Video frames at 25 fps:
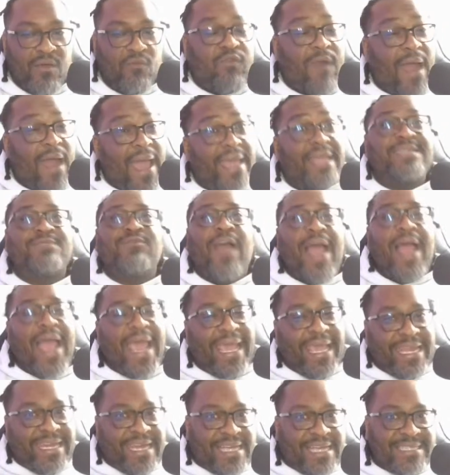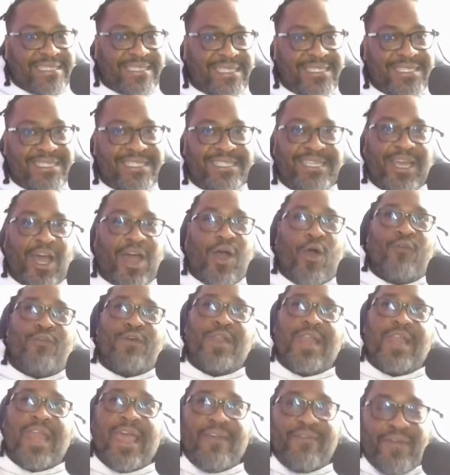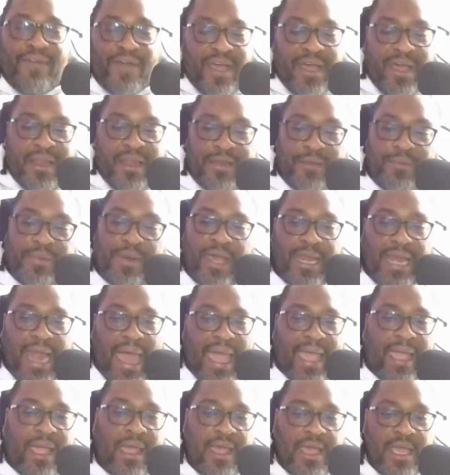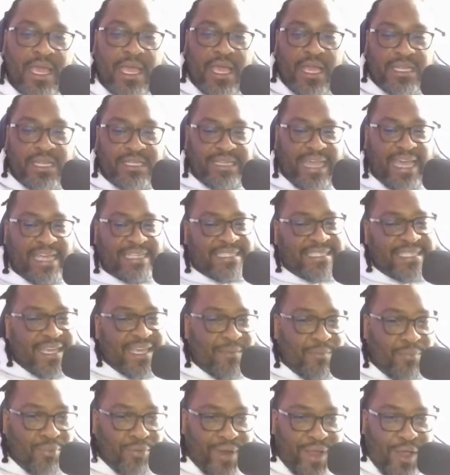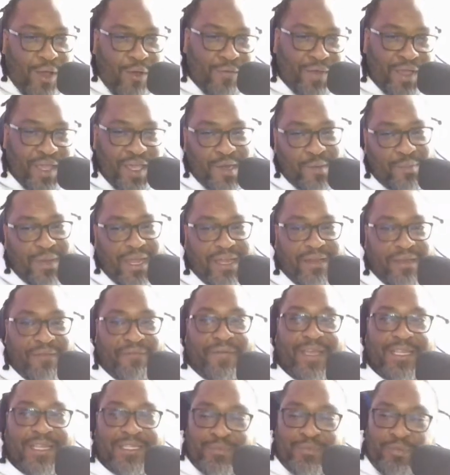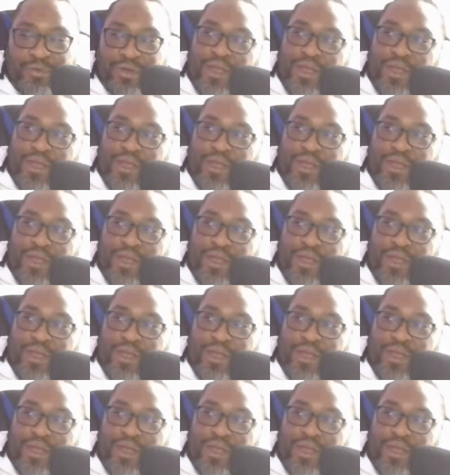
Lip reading: Right. And that's the overlay for the underplay. Like, they sent Bree over here to play defense.